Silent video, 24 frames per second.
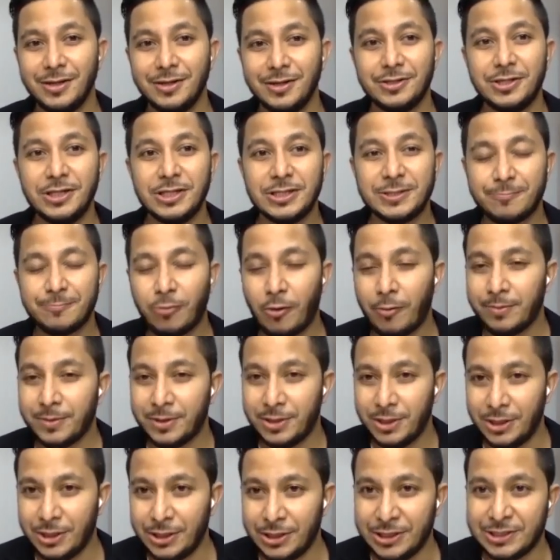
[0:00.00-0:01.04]
This
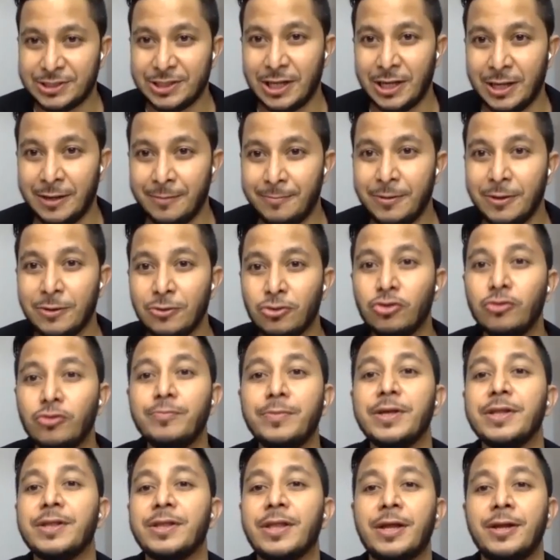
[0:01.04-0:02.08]
property is able to
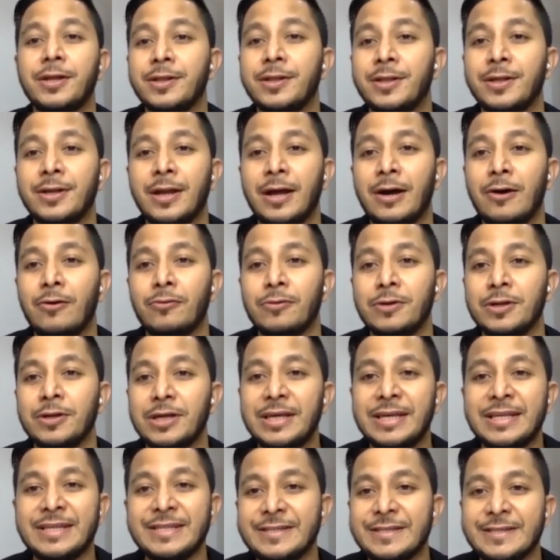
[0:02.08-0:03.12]
be tenanted out
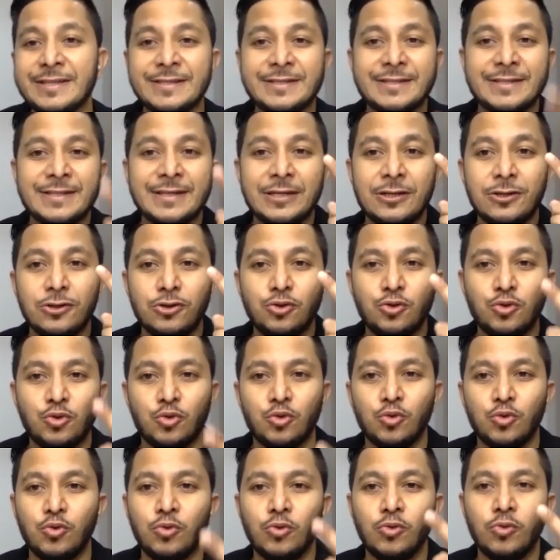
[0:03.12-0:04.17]
in just
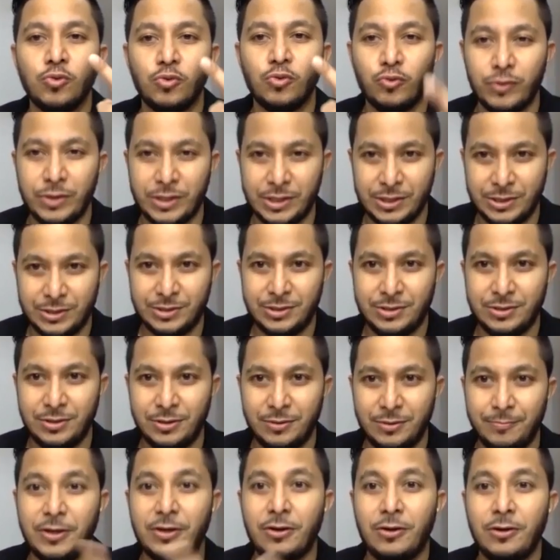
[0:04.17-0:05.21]
2 weeks,
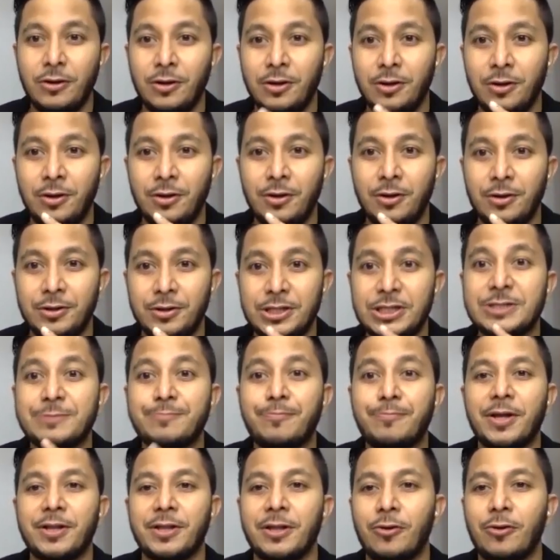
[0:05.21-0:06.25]

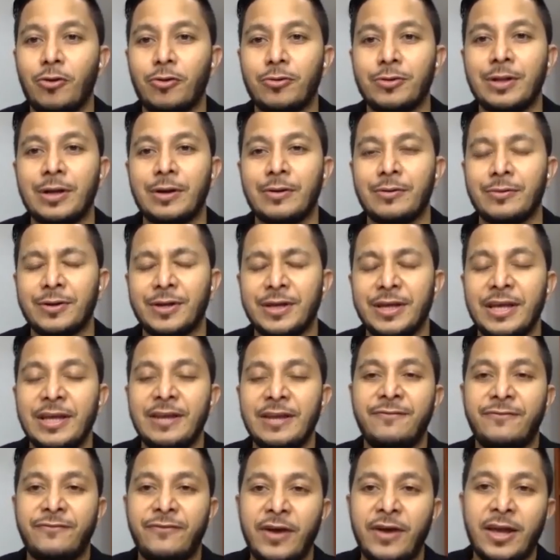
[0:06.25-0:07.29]
despite the lockdown.
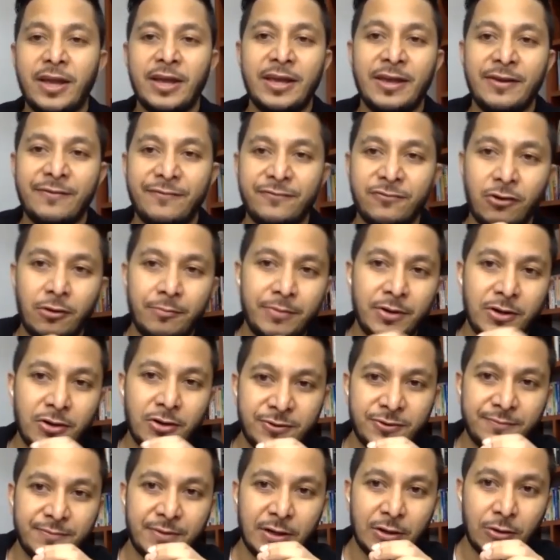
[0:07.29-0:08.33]
In fact, if not because
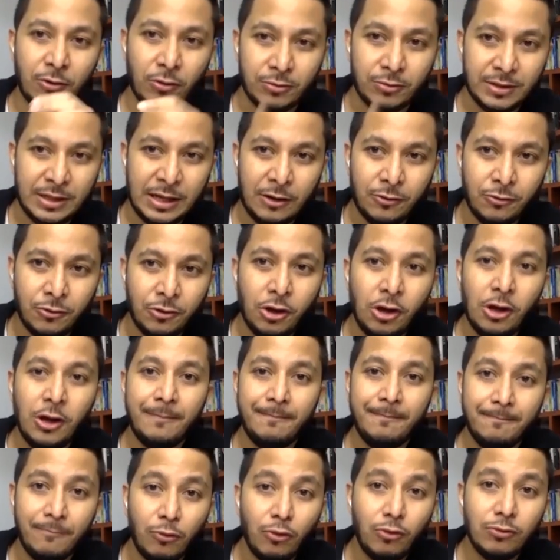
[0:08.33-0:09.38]
of the lockdown,
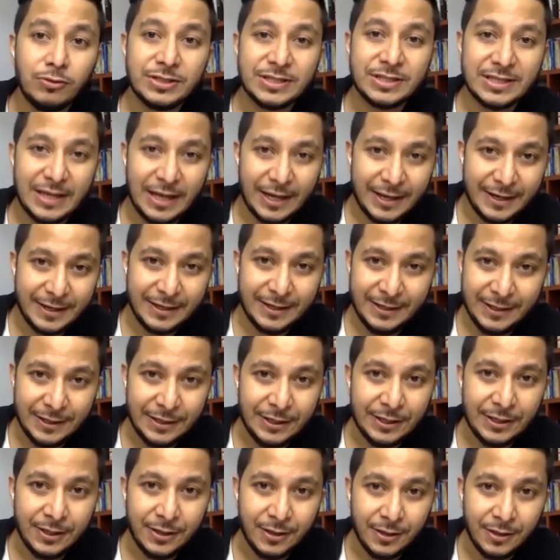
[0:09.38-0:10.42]
most
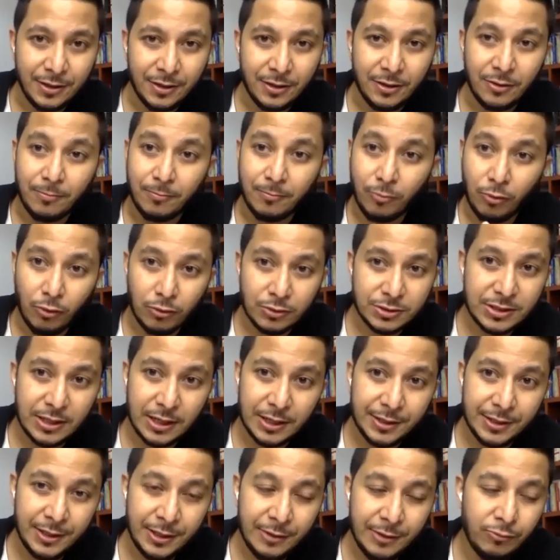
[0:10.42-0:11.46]
likely
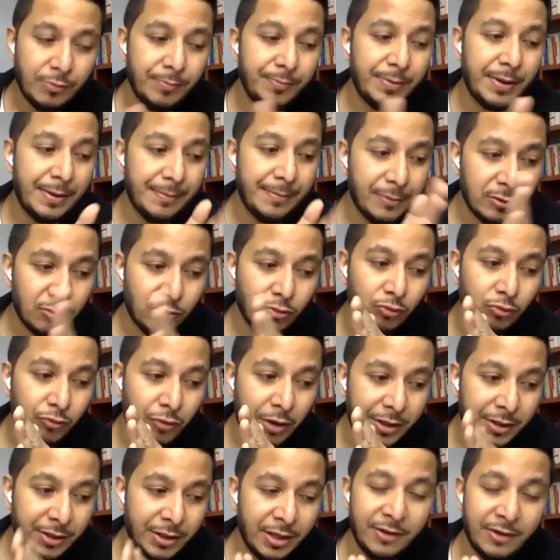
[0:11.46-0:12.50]
we'll be able to
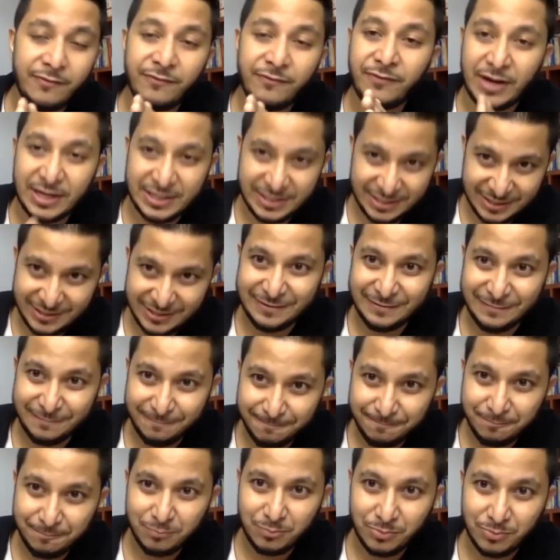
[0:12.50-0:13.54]
rent it faster
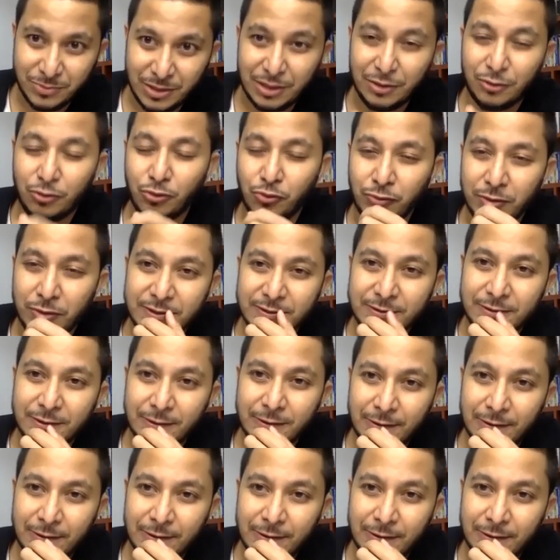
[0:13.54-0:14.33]
than 2 weeks.